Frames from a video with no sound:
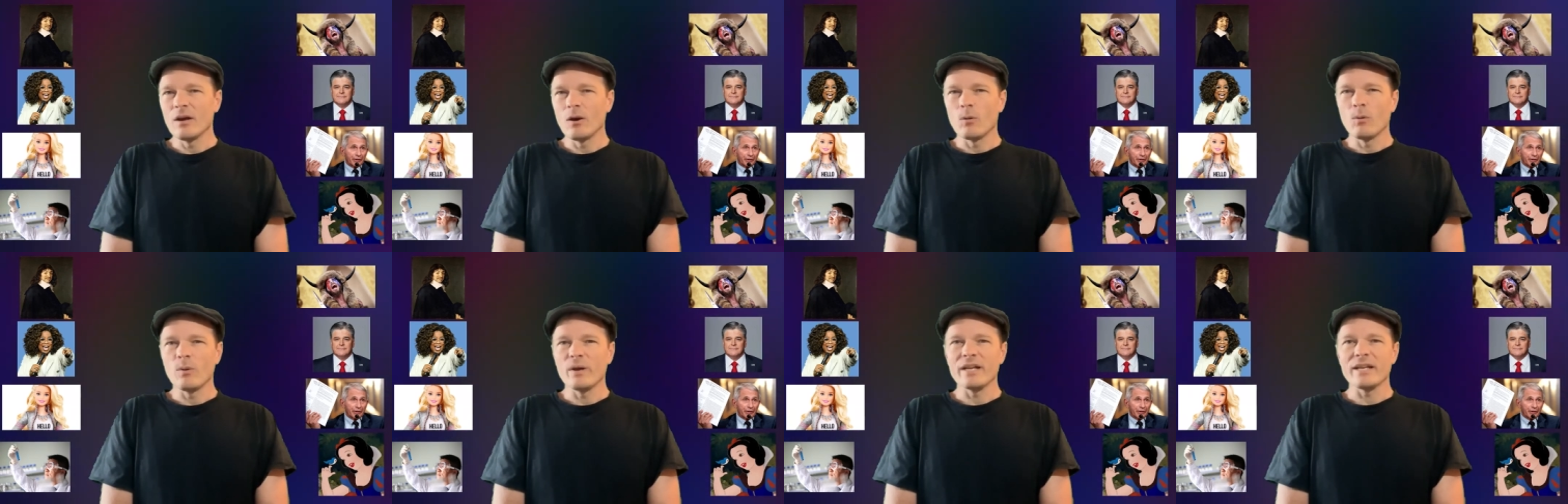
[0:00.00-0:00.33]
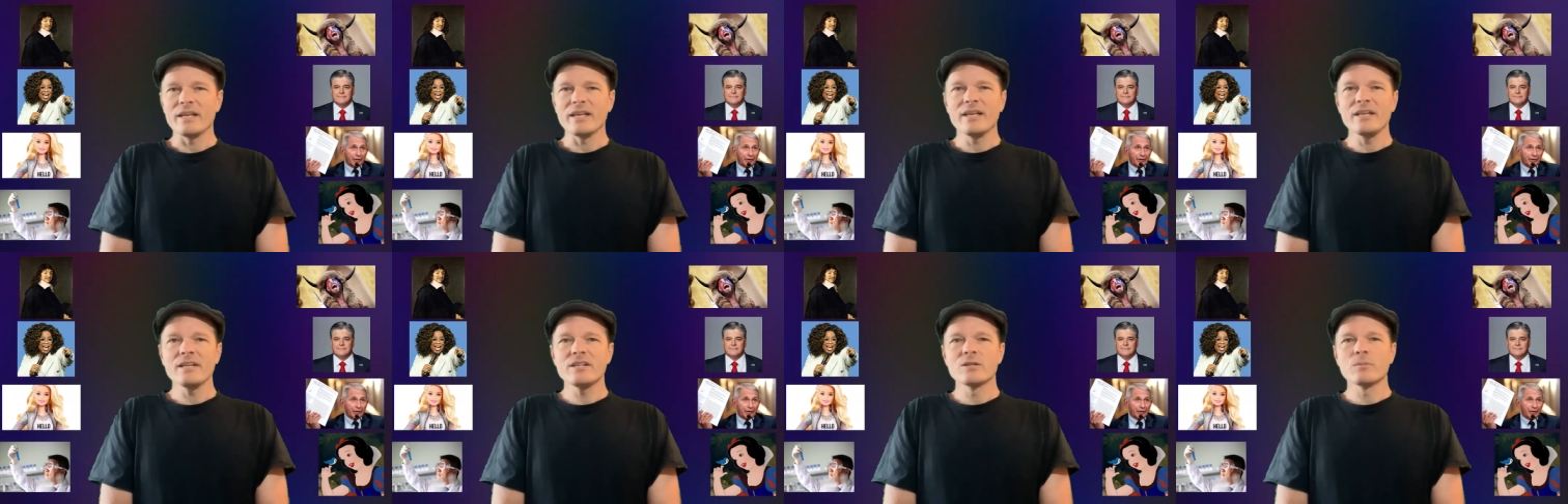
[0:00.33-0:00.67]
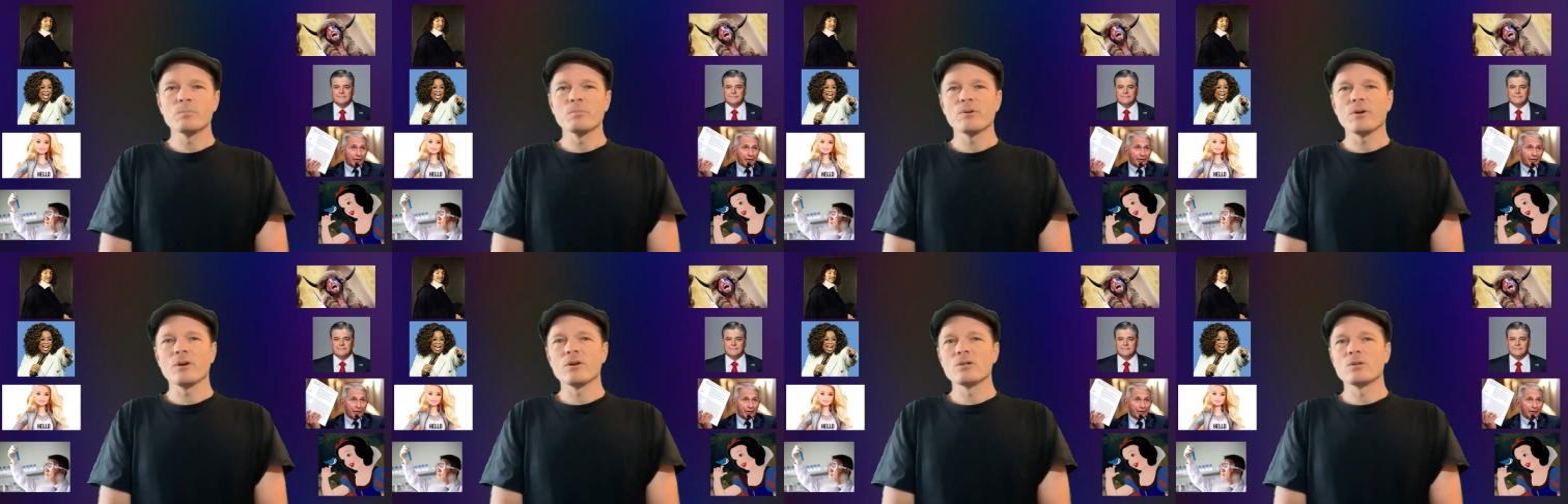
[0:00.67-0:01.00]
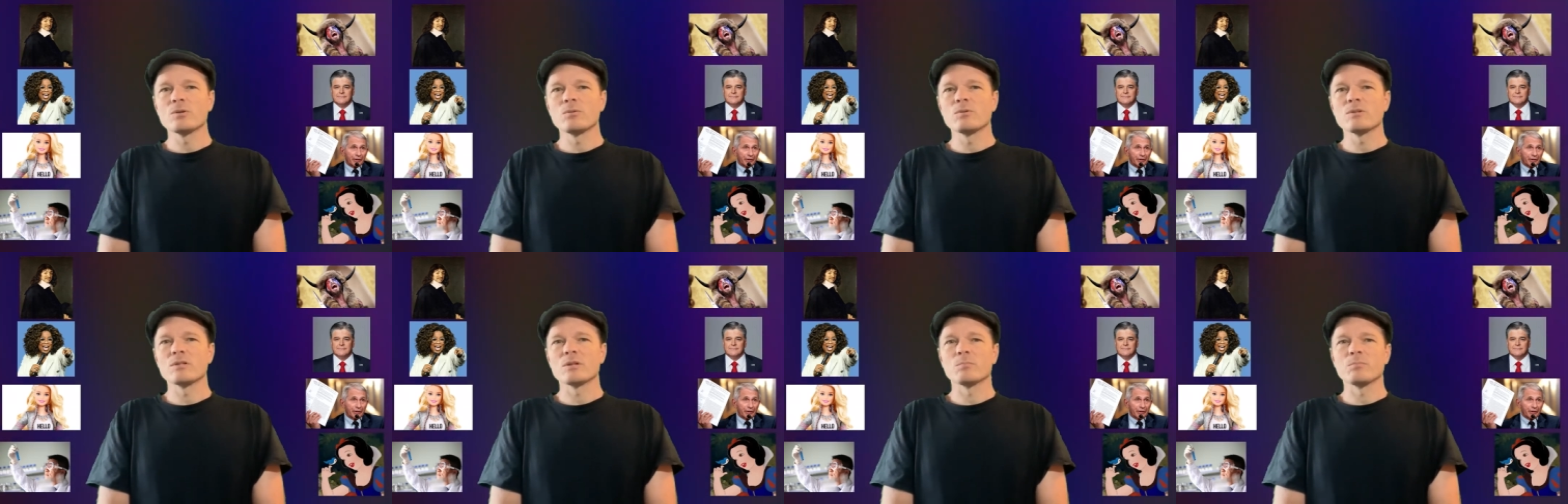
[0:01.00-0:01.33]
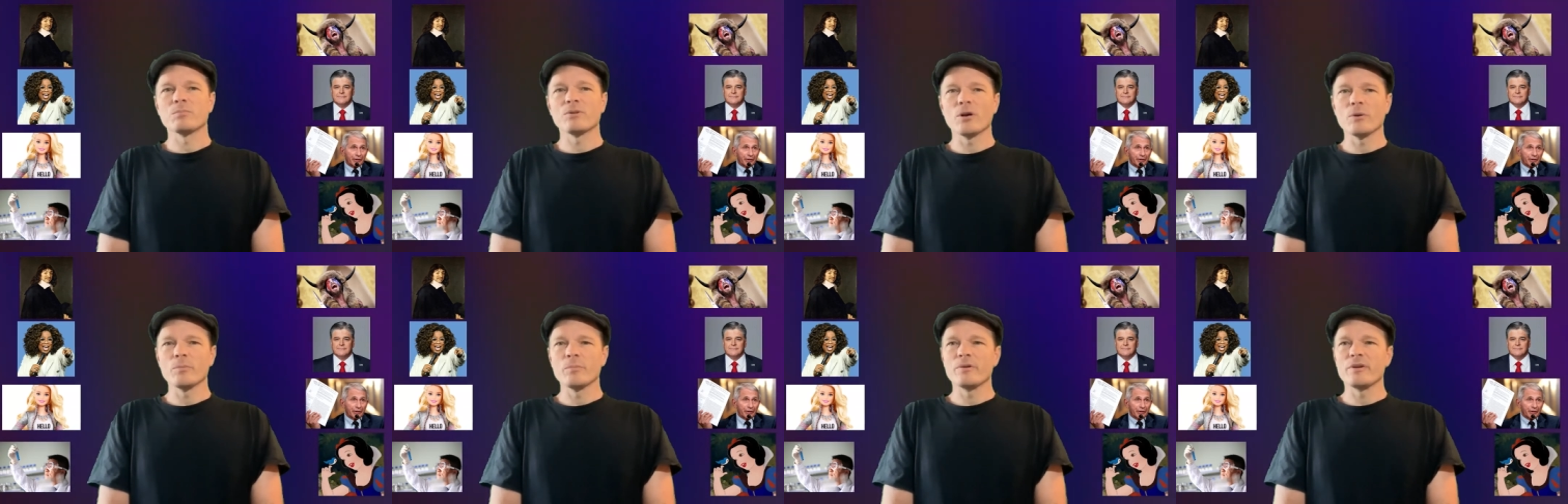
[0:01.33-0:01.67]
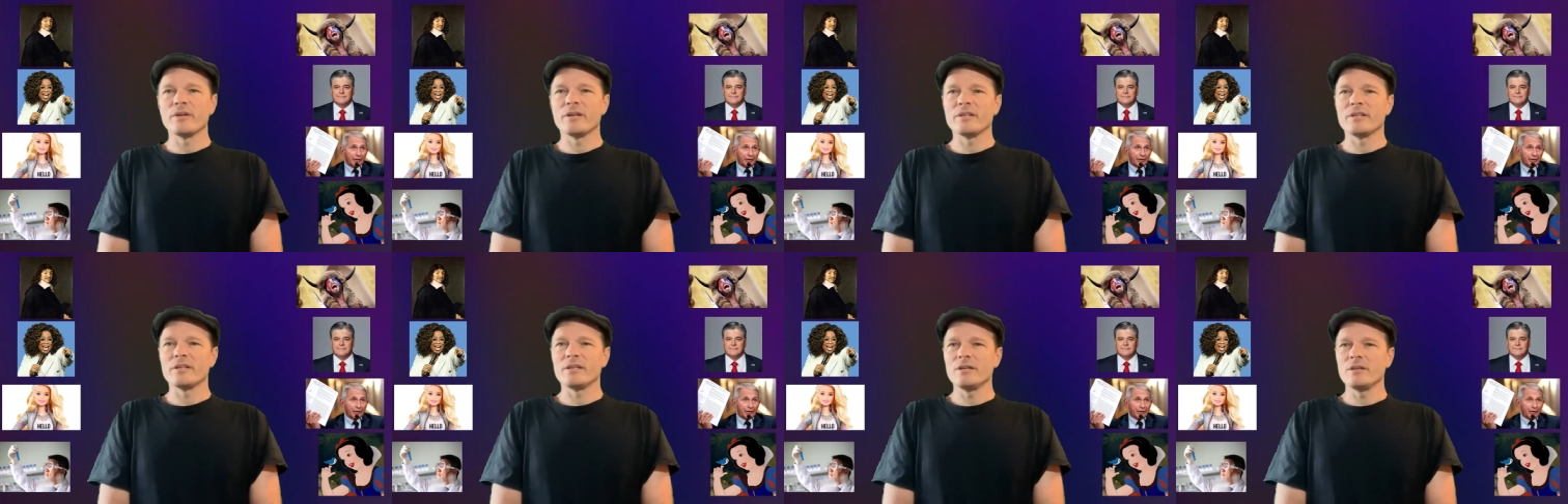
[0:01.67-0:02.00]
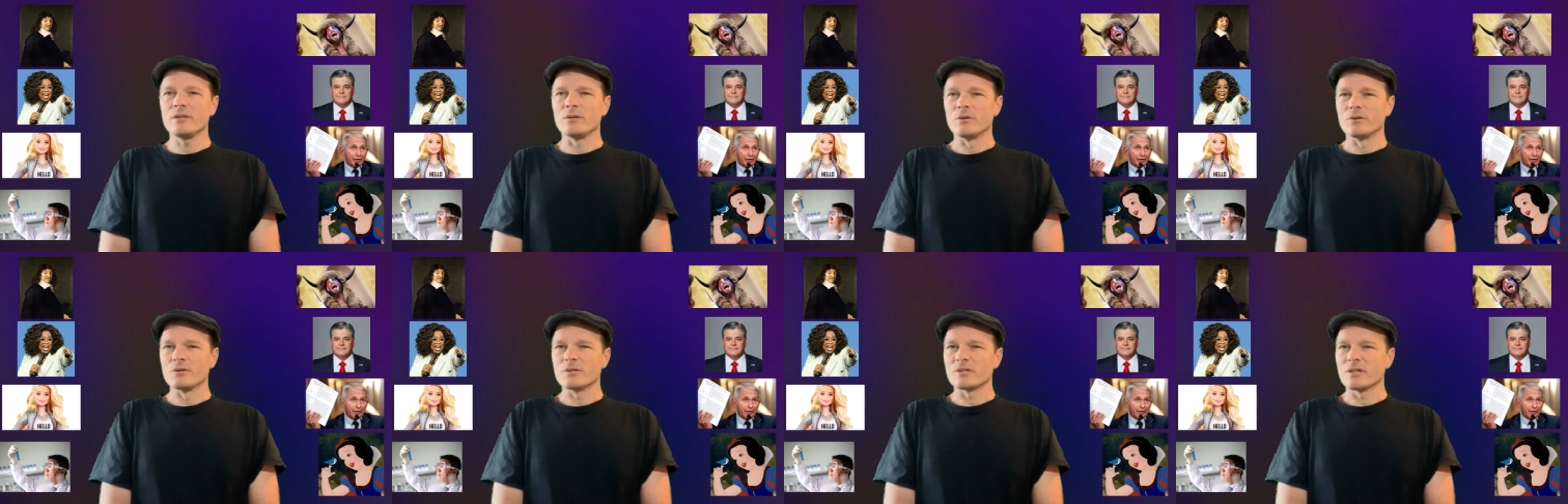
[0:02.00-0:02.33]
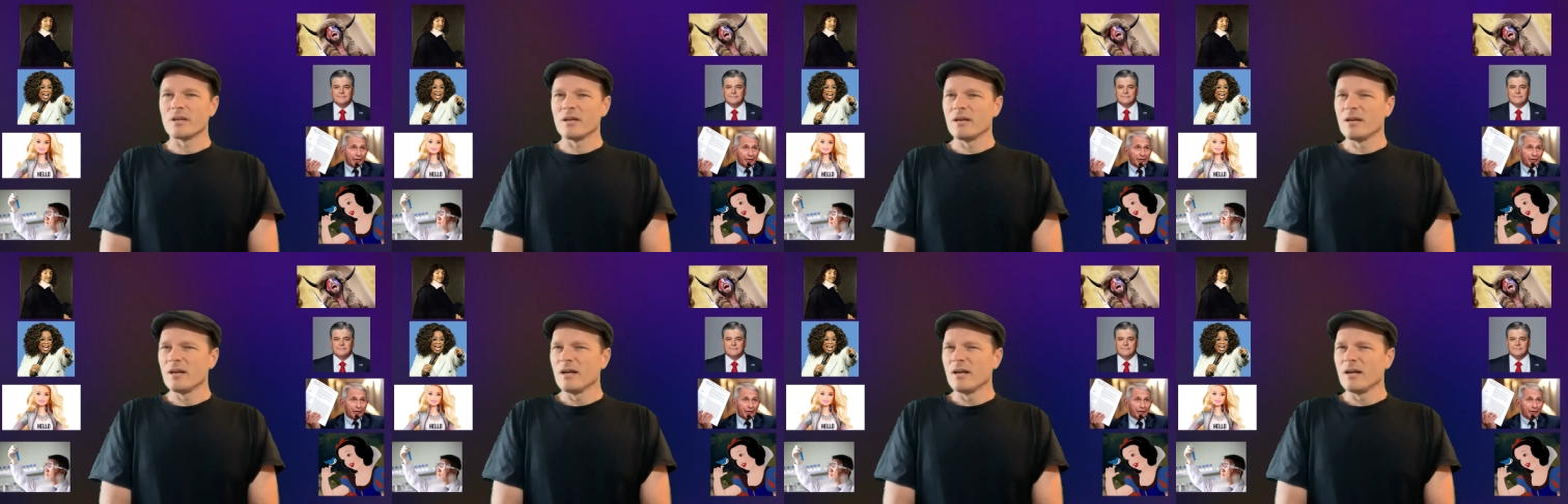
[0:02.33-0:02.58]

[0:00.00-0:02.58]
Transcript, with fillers: when each approach was appropriate to use.